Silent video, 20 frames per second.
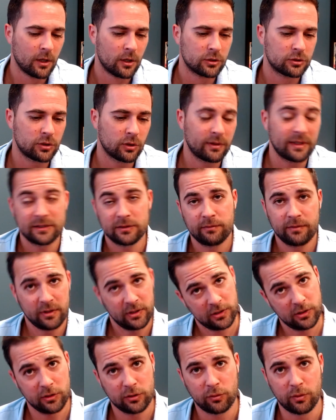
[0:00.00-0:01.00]
So that's a
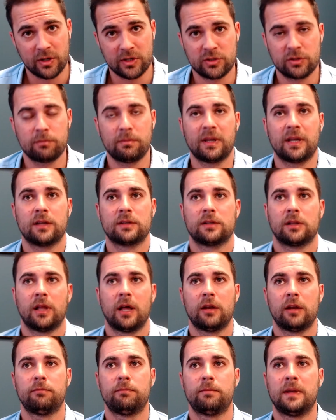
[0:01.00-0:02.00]
very good question, because a
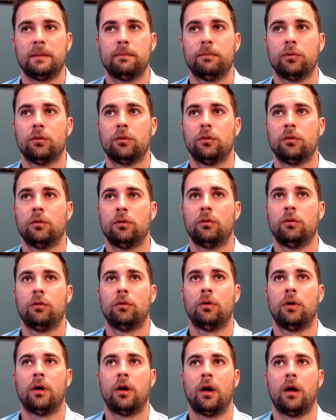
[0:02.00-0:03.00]
lot of
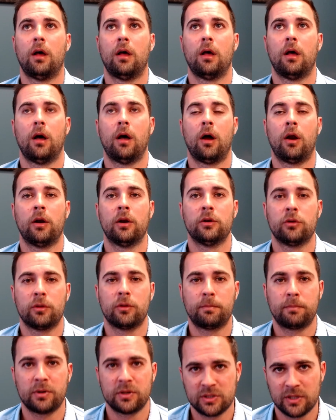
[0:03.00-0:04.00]
people are under the
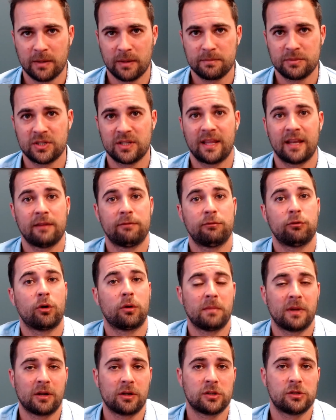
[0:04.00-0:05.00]
presumption that if you are
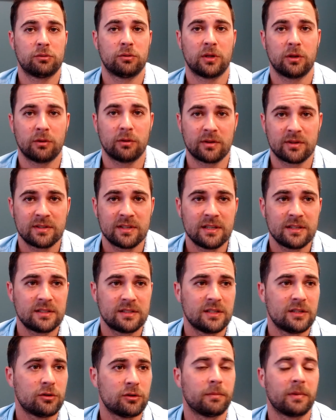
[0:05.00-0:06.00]
married to a US
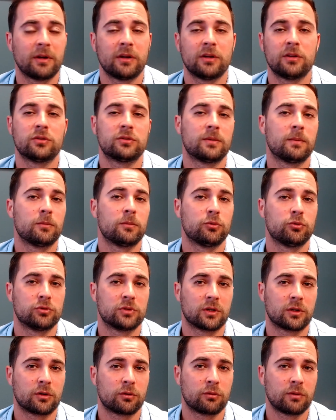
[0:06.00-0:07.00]
citizen or married to someone
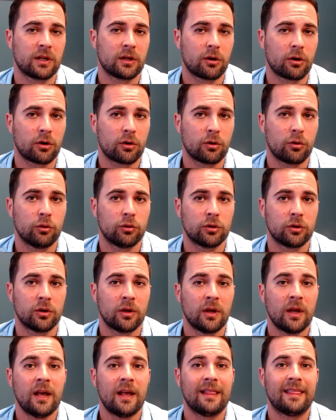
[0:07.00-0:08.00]
who's a green card holder,
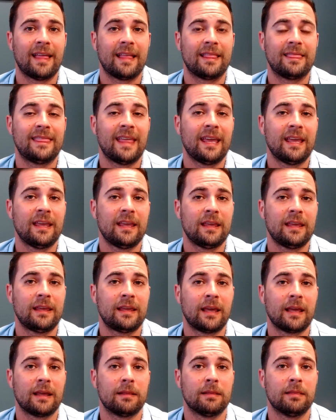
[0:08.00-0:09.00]
that they
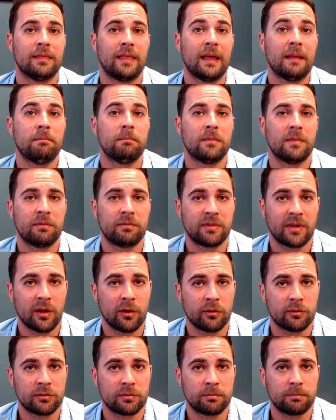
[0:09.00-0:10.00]
can
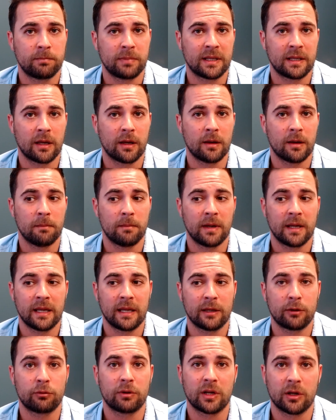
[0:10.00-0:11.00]
themselves become
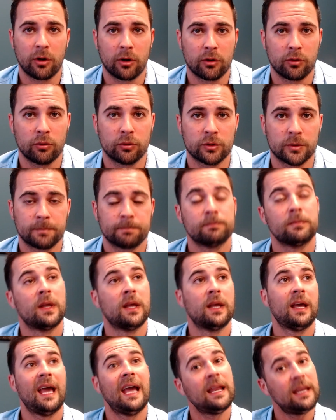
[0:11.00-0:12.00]
a green card holder.
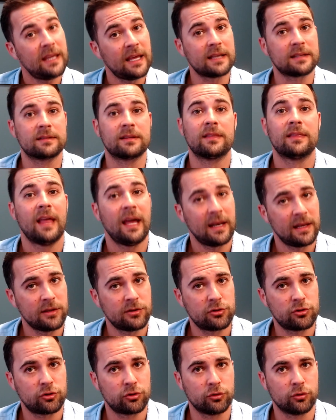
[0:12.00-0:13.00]
And yes, that
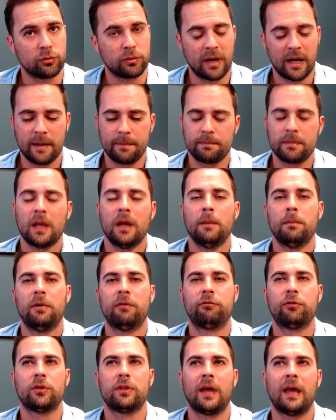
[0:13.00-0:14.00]
is true, right?
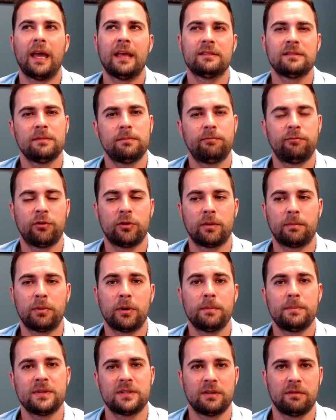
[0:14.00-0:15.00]
But for the
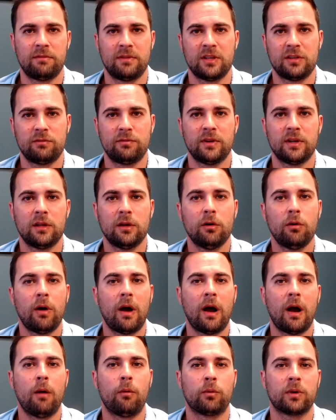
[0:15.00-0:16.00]
purpose of this
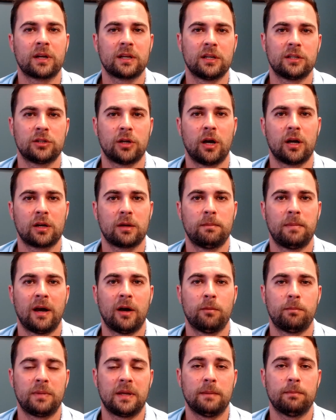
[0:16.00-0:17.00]
video, we're going to talk
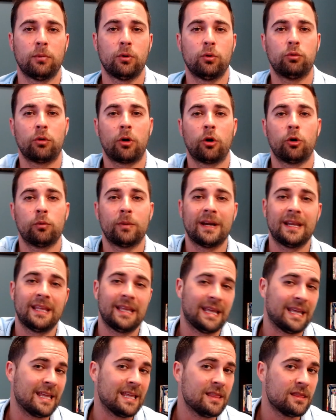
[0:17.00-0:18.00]
about people who are already
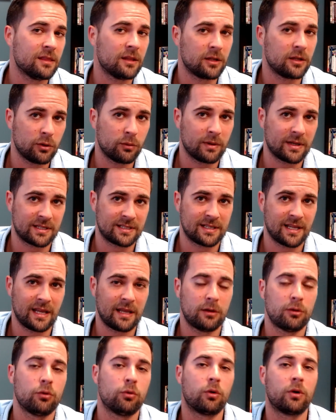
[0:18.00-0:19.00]
in the
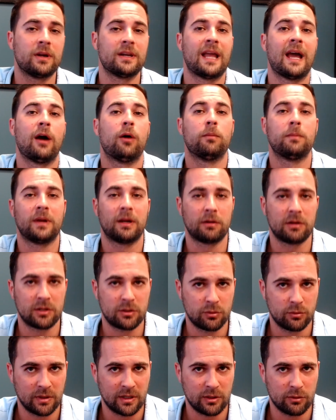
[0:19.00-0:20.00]
USA who are now married
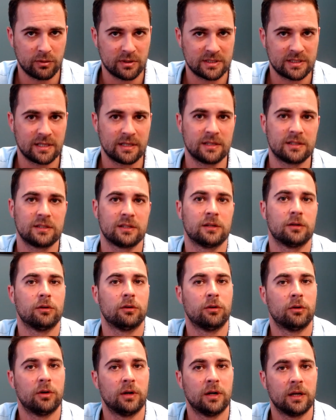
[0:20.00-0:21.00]
to a US citizen
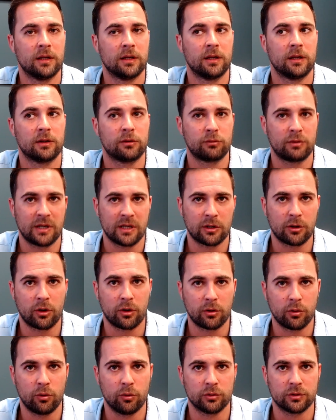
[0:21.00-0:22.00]
or a green
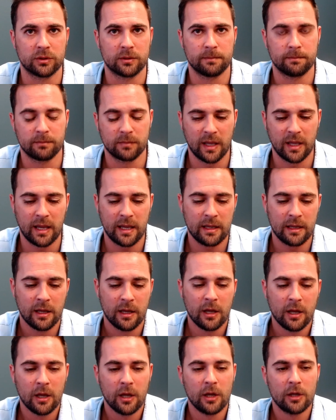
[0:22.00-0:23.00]
card holder, okay?
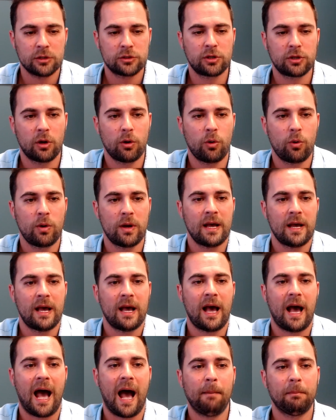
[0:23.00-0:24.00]
So
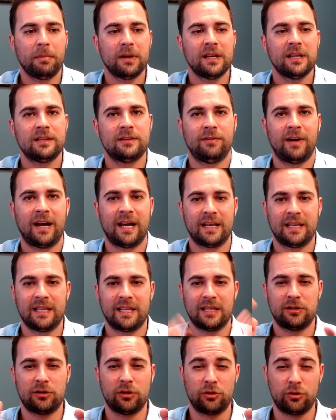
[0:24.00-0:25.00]
I'm going to divide it
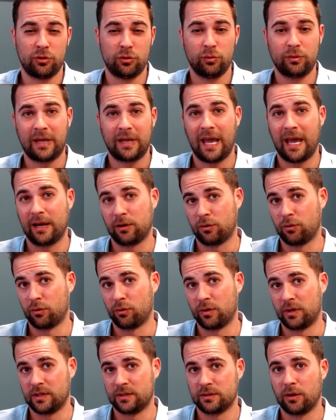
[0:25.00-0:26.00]
into two
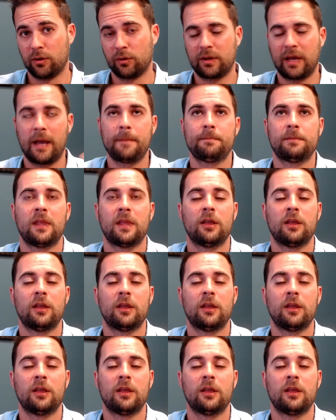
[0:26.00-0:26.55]
categories, okay?